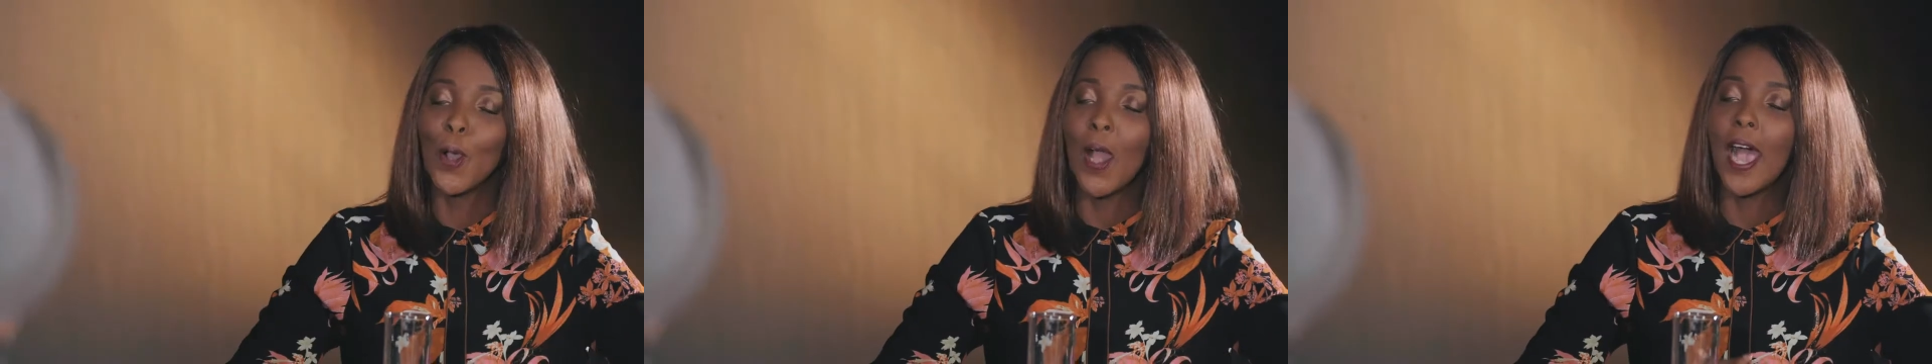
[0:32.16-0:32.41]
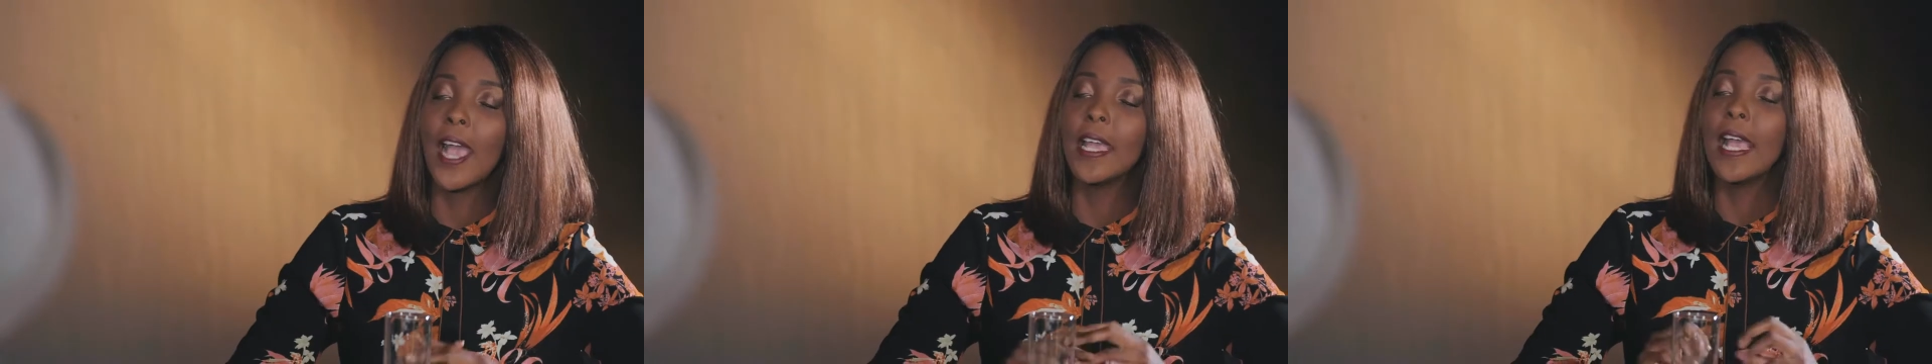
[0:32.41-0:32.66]

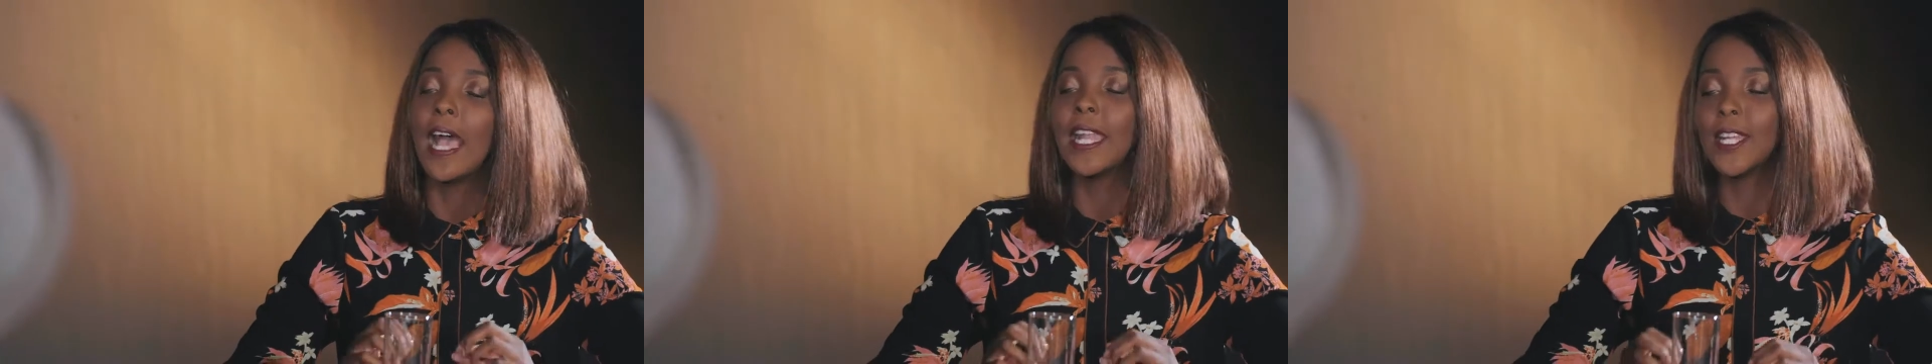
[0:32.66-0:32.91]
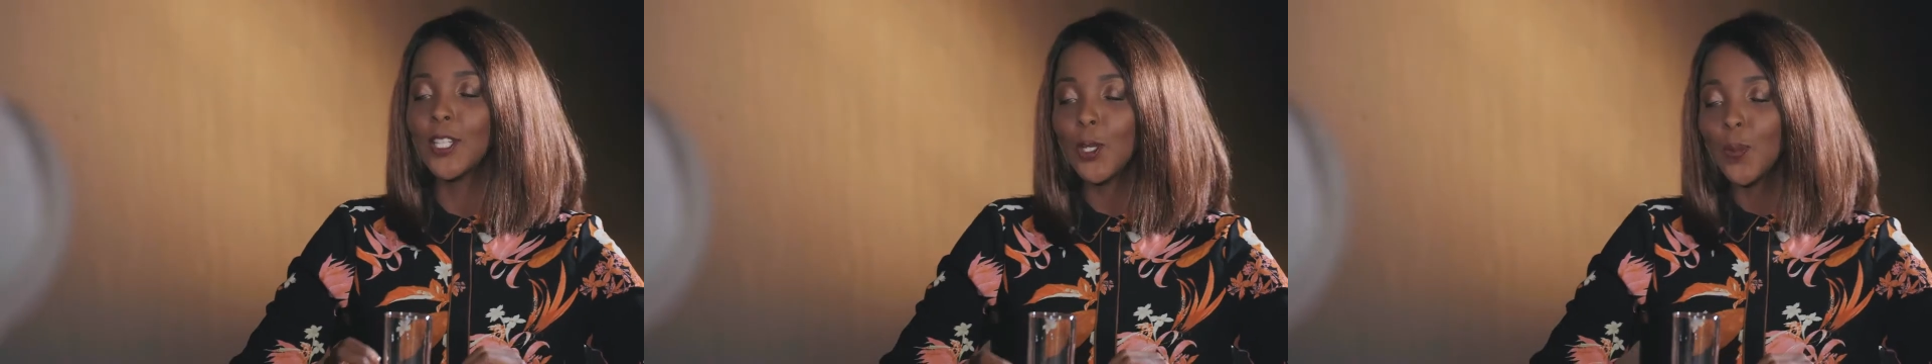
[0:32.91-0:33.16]

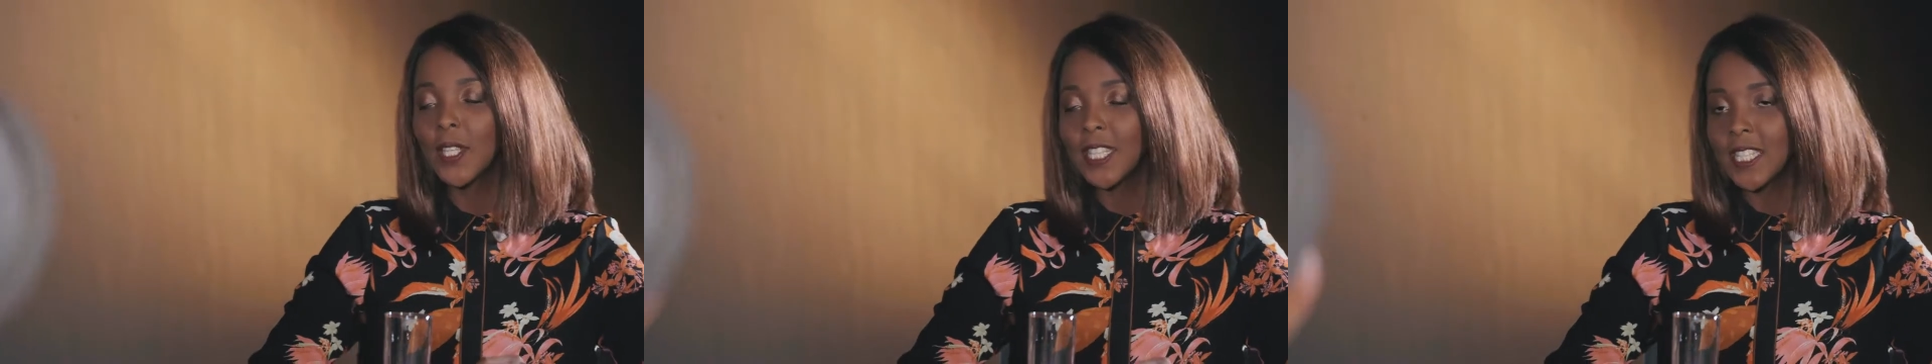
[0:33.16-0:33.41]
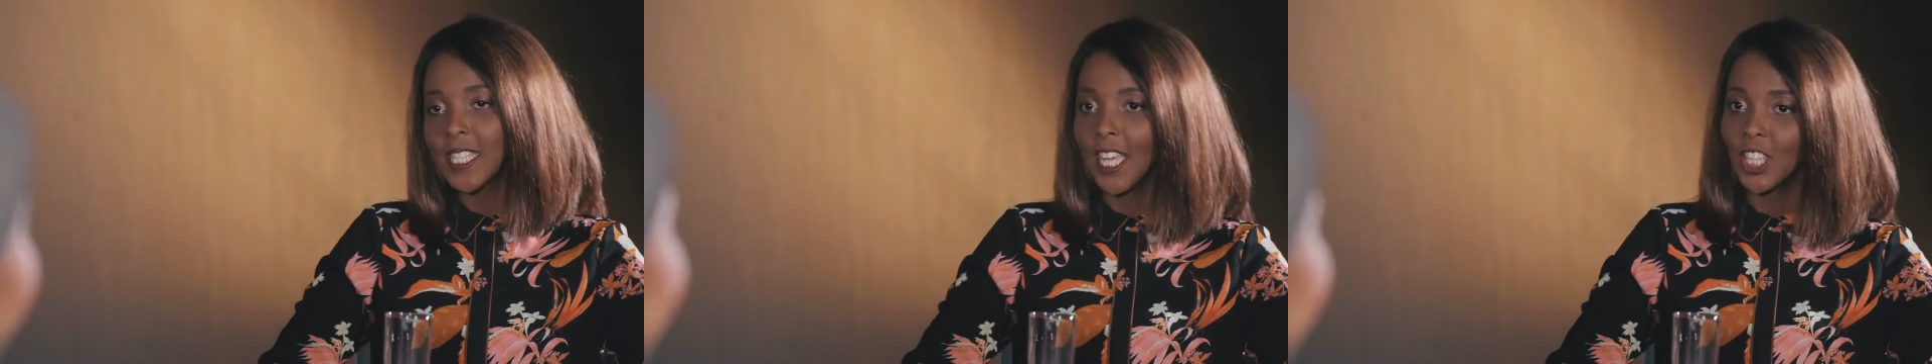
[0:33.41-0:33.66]
I know you want
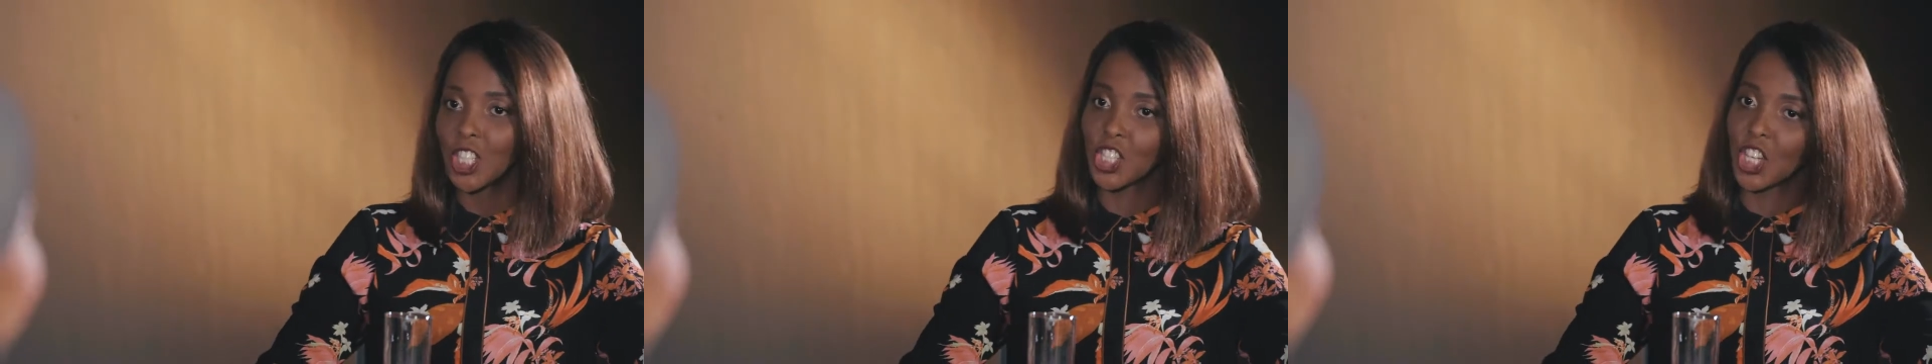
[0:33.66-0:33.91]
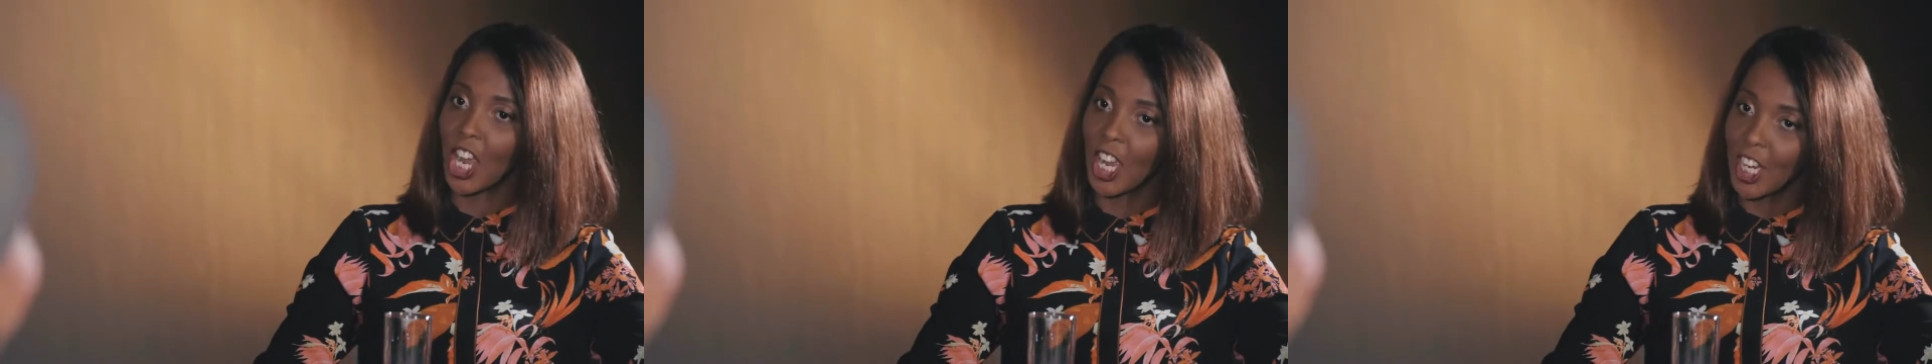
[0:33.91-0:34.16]
the tea on the
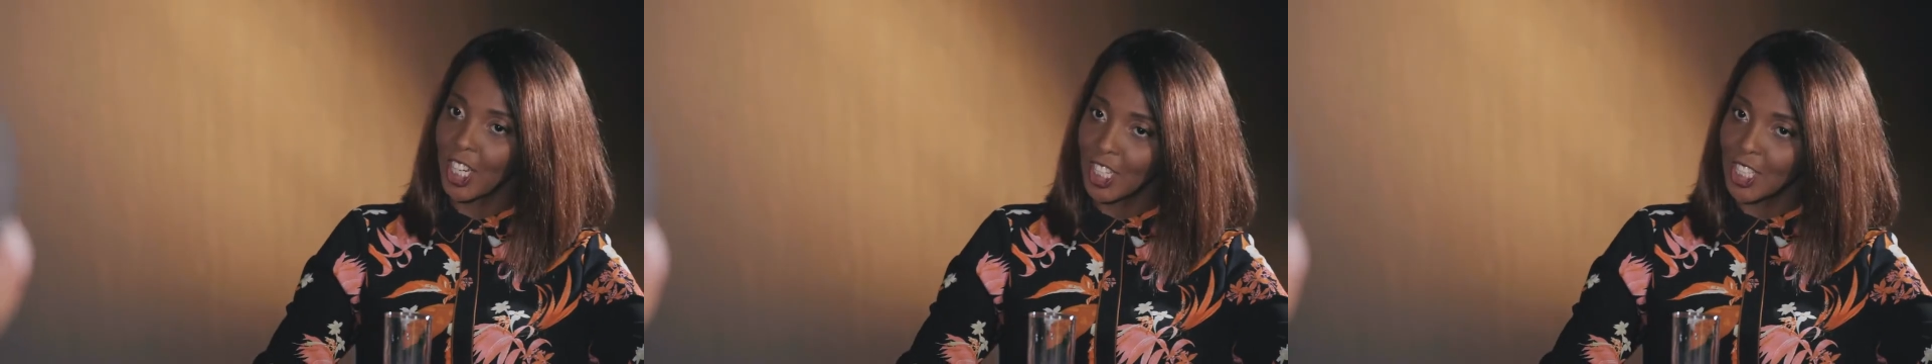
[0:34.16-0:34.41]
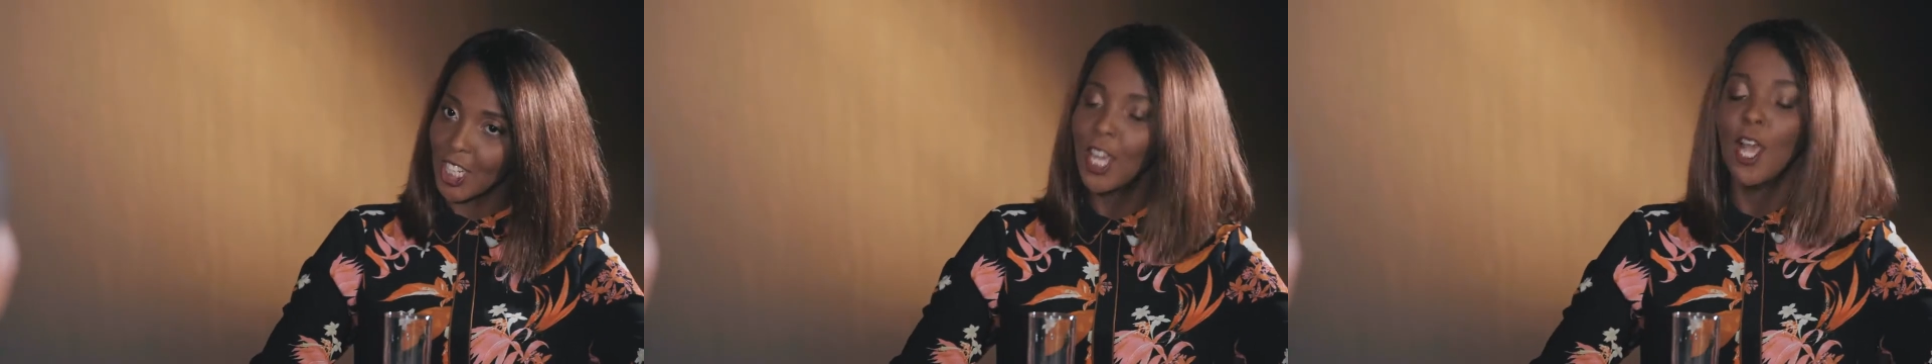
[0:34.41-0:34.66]

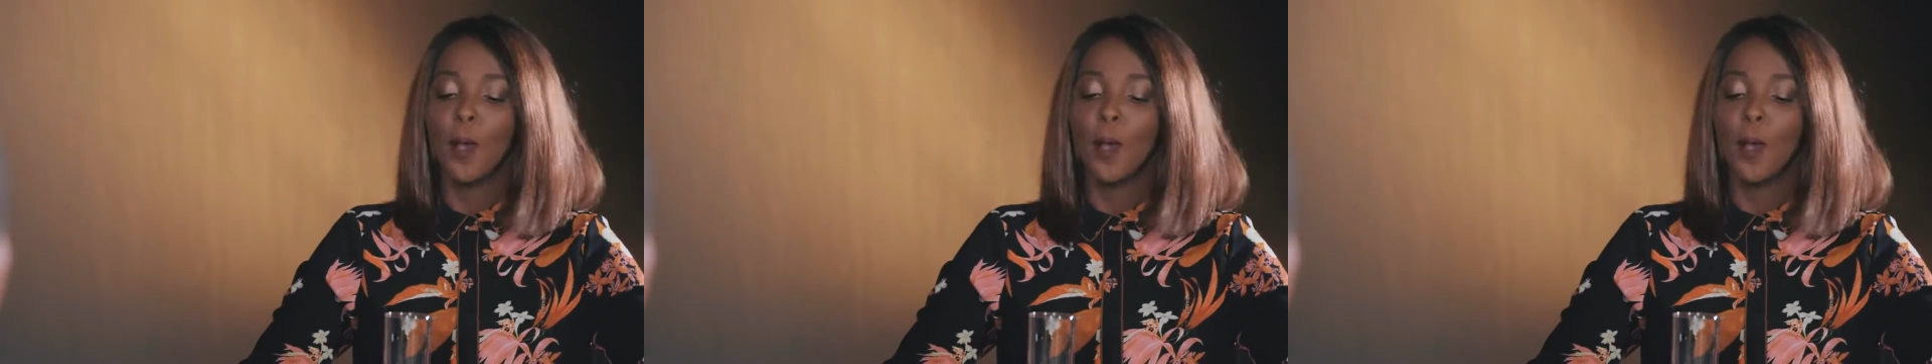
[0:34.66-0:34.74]
side,